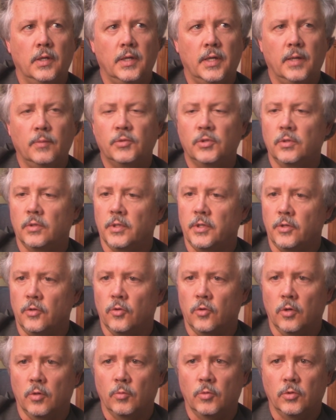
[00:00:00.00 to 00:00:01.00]
Absolutely
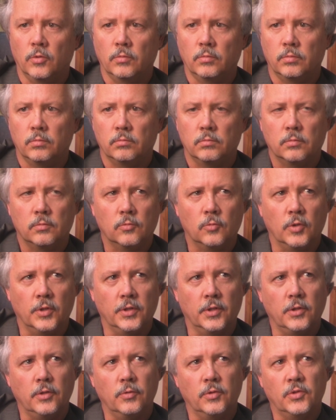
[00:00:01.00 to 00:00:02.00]
normal,
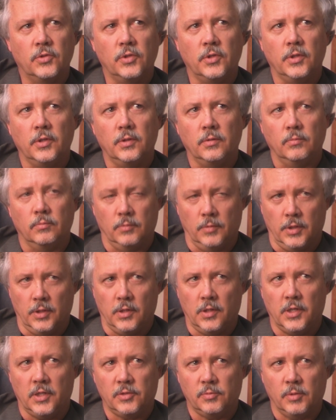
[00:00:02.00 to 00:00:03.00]
one that you would see in a
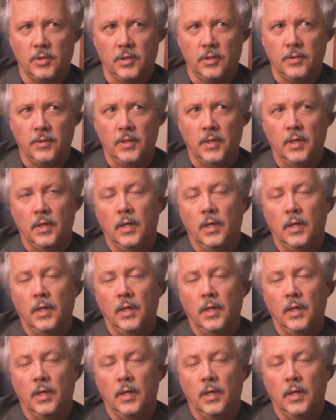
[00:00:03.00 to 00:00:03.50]
hospital.